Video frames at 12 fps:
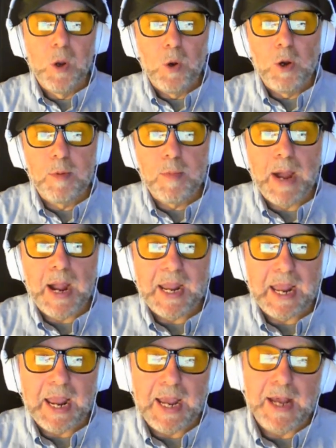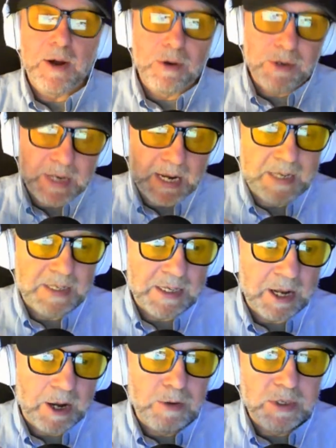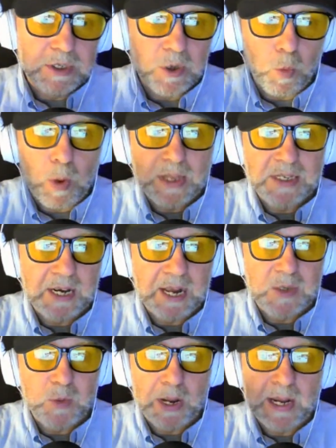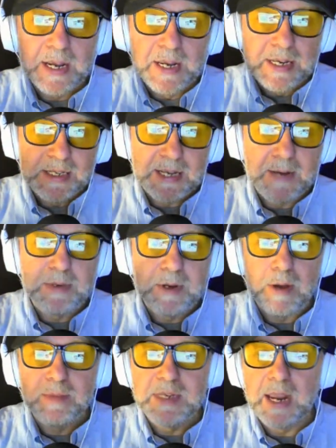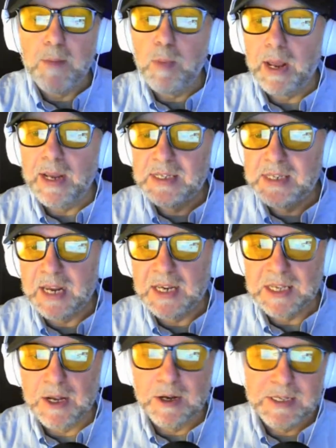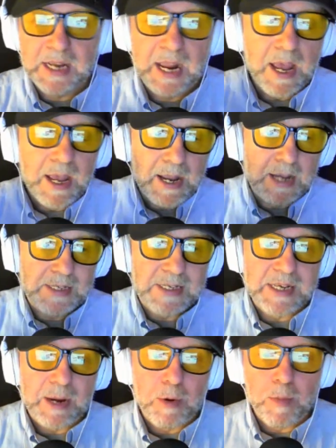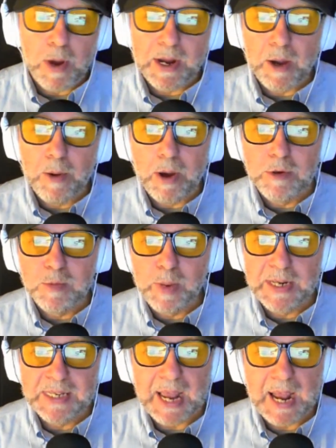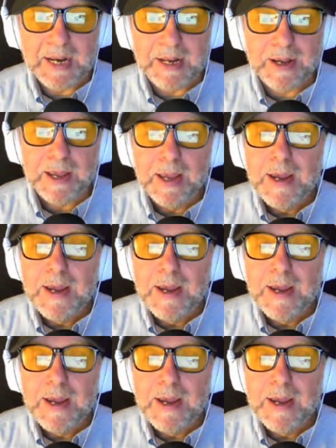We'll be back here on Diggers and Dozers on Wednesday next week. Same time, same place, 6:30, as I say, with my co-host Peter Haddock.